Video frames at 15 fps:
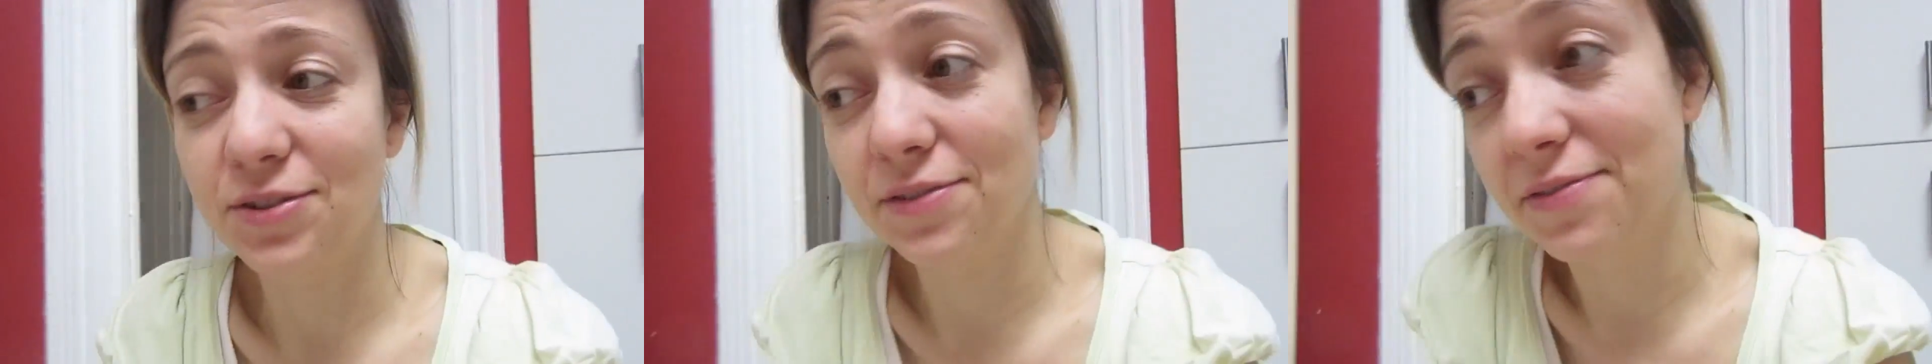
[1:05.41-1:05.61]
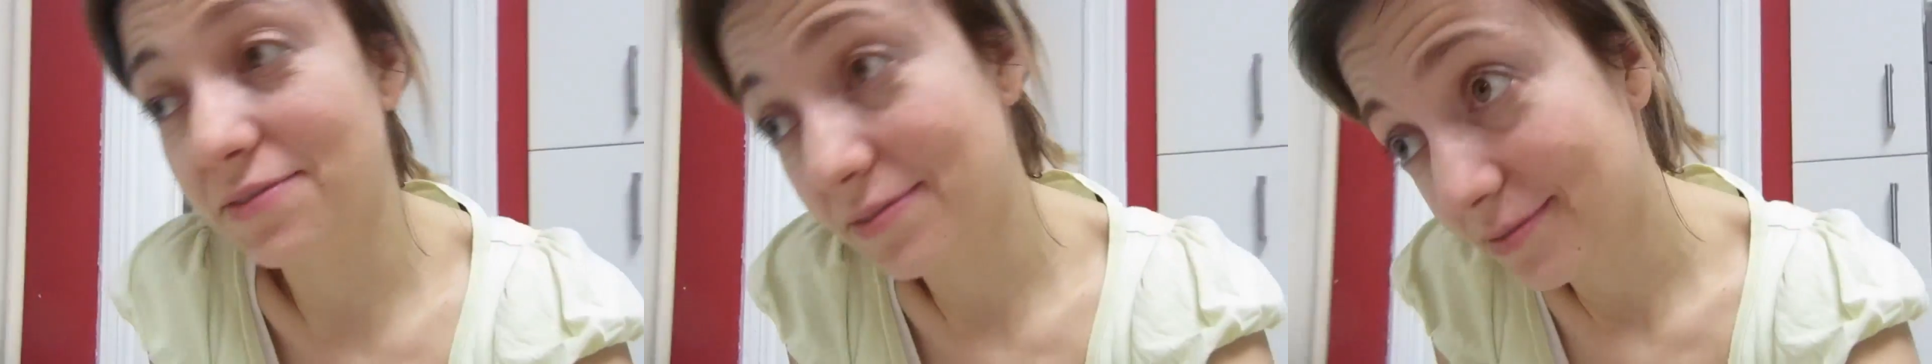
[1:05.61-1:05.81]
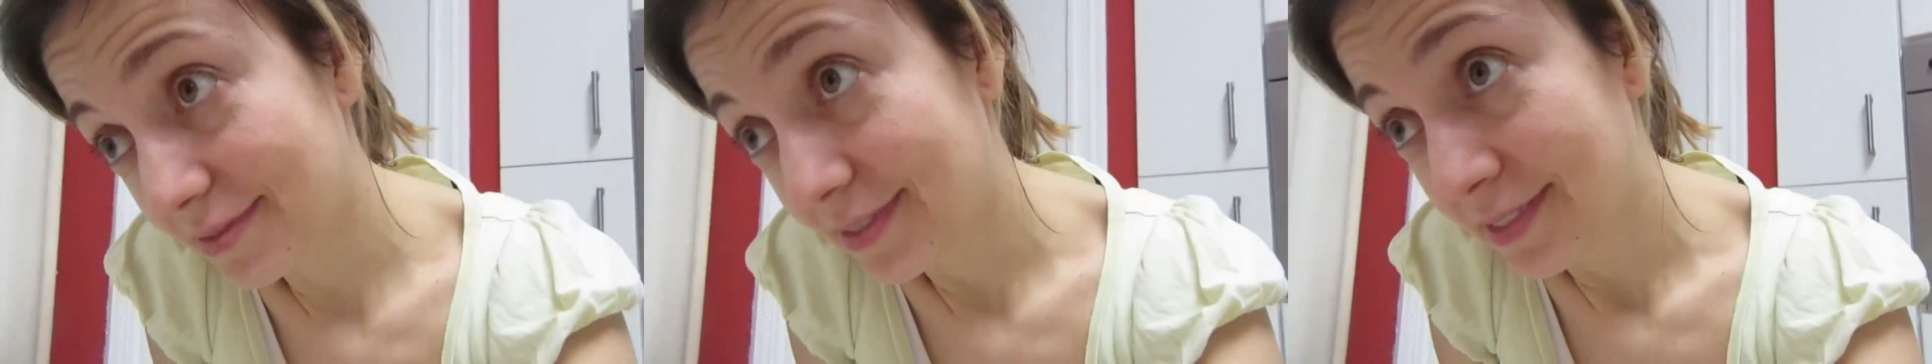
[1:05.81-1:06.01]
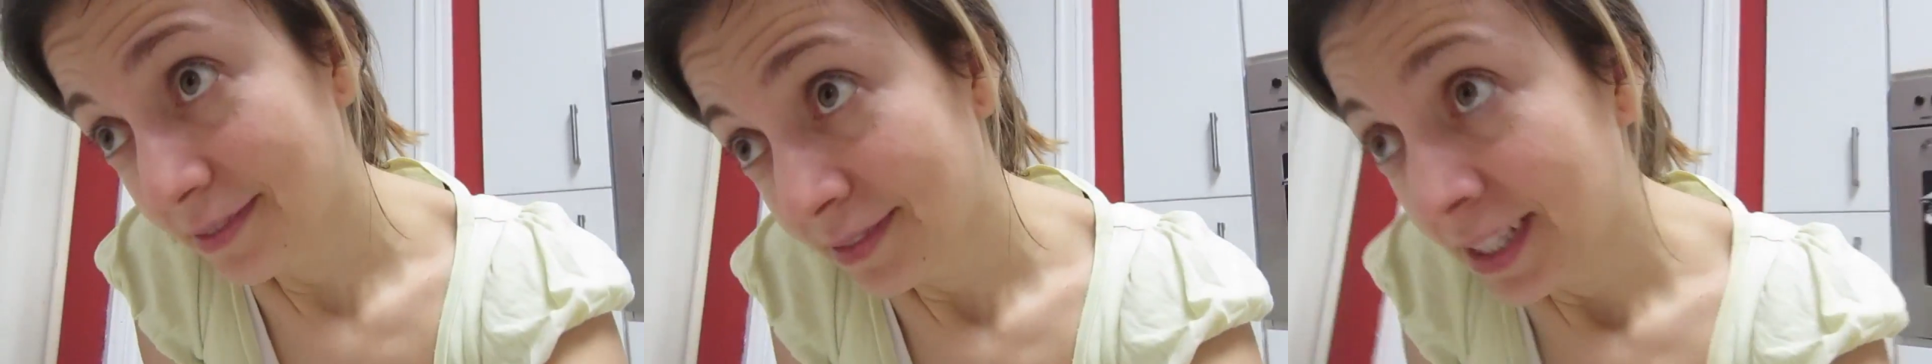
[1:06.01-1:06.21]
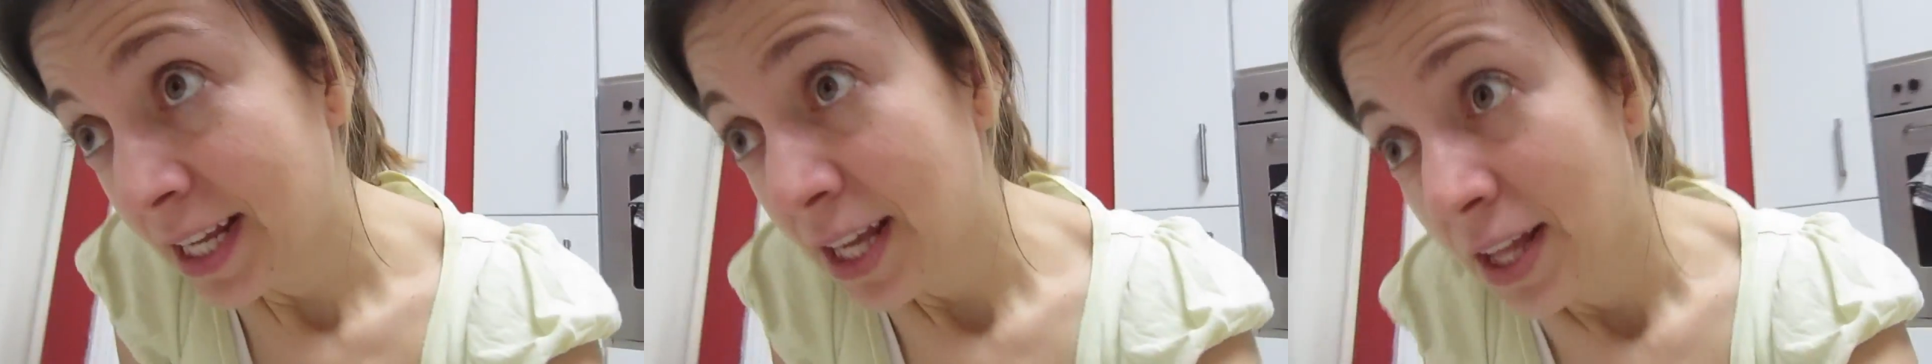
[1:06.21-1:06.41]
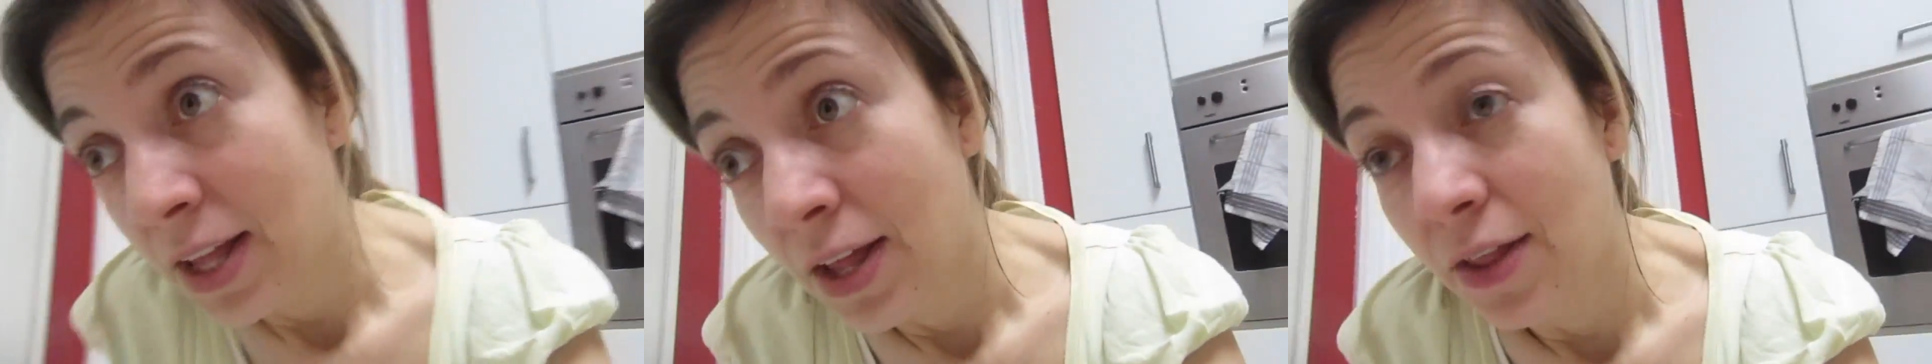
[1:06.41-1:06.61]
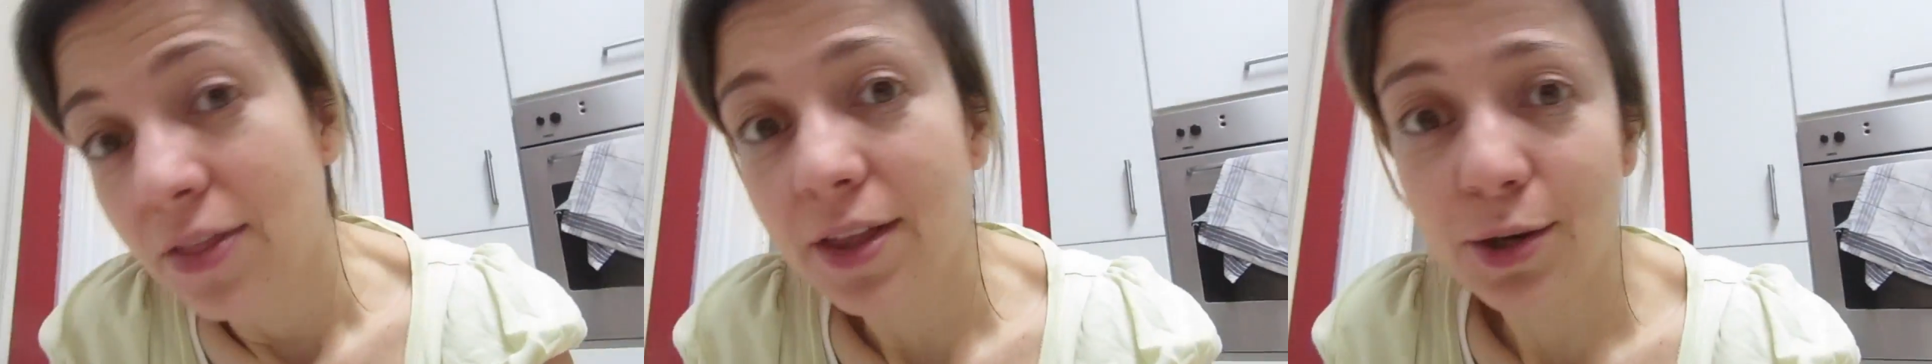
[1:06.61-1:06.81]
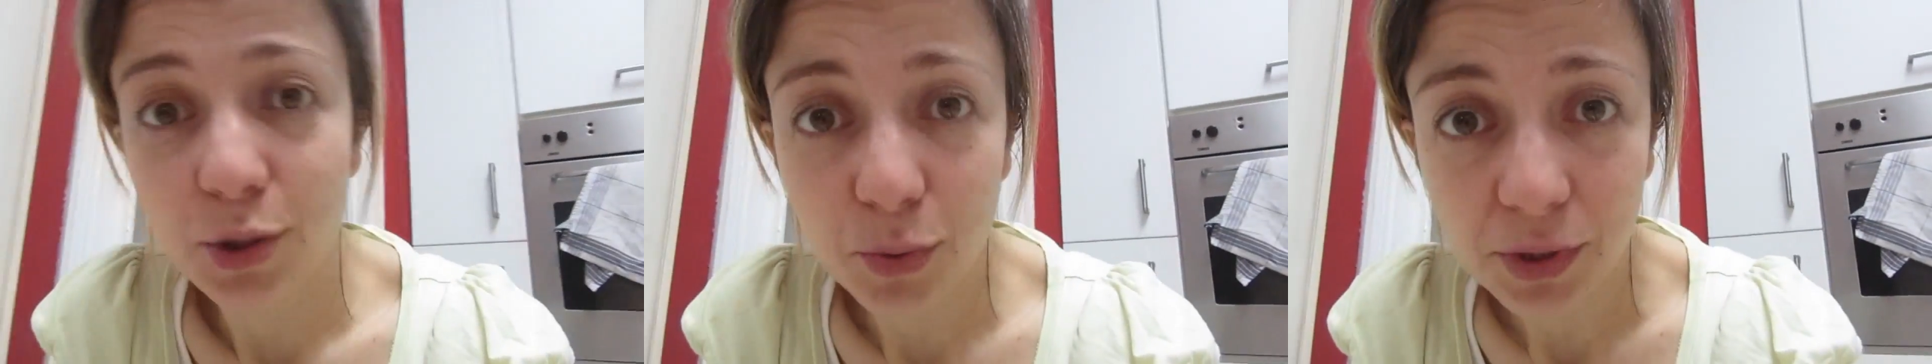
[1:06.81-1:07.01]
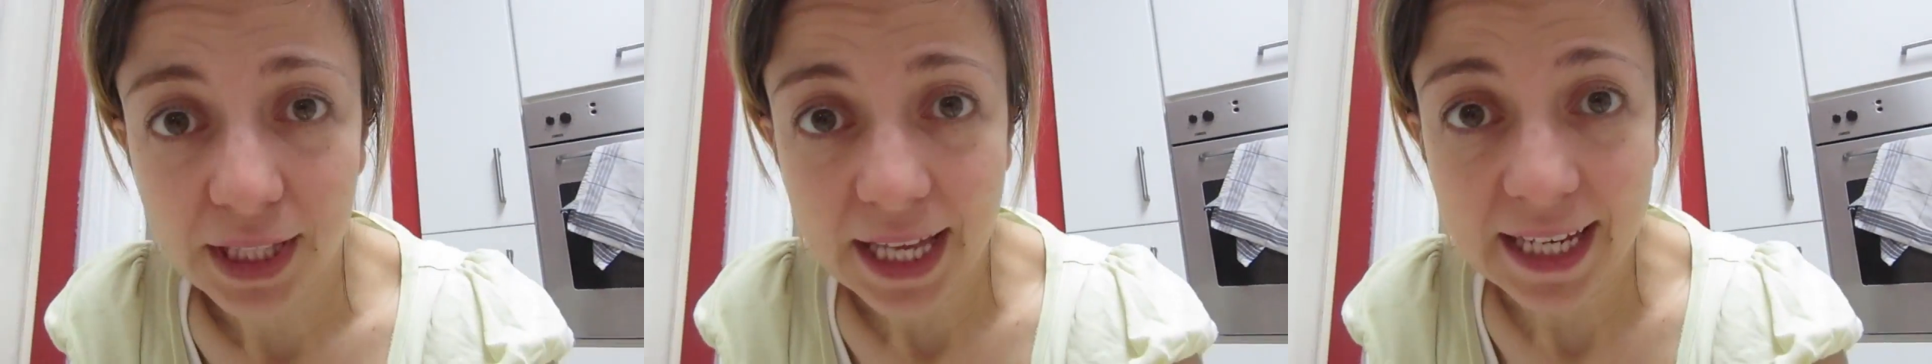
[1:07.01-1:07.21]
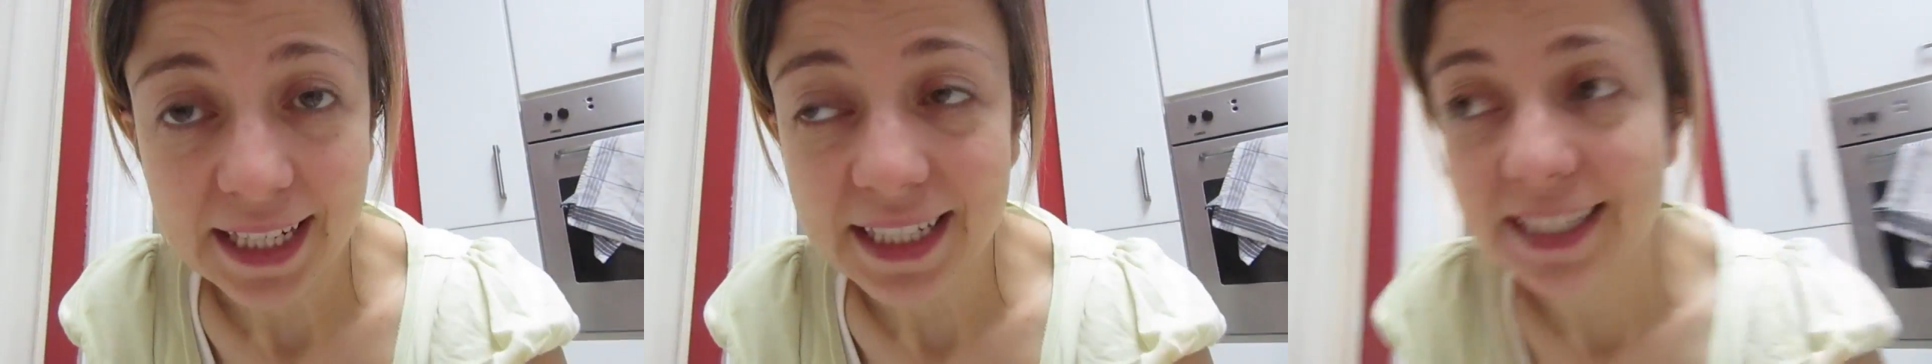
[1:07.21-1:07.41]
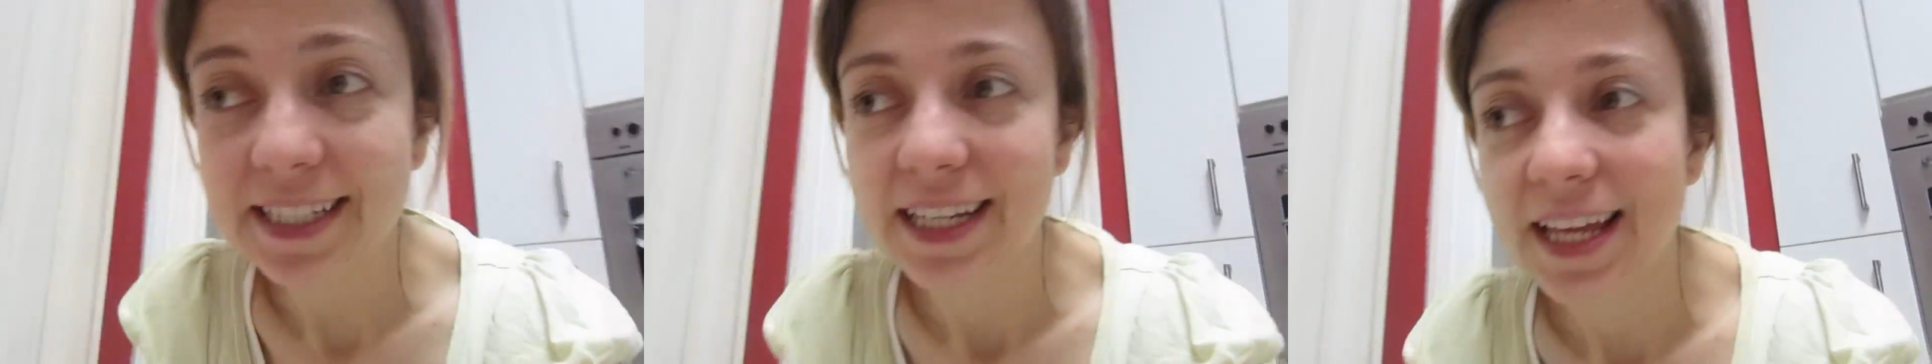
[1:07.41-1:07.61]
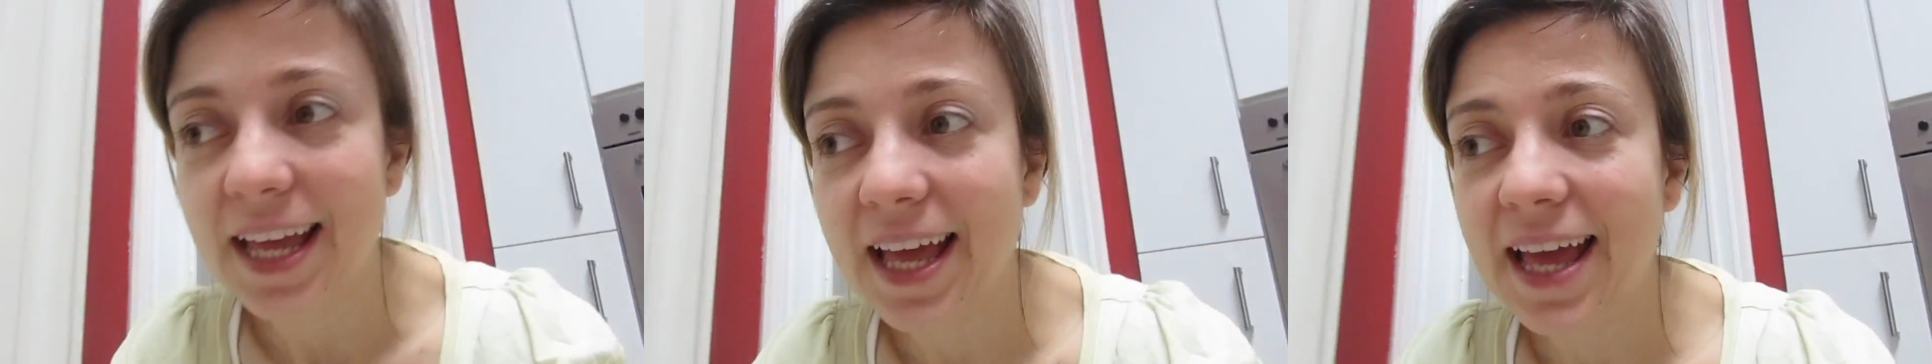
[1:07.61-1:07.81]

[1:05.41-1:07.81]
of the new tenant.